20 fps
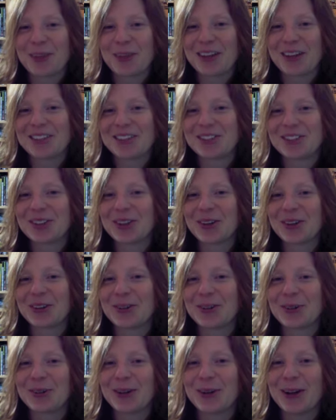
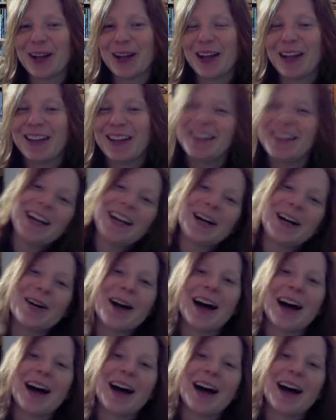So yeah,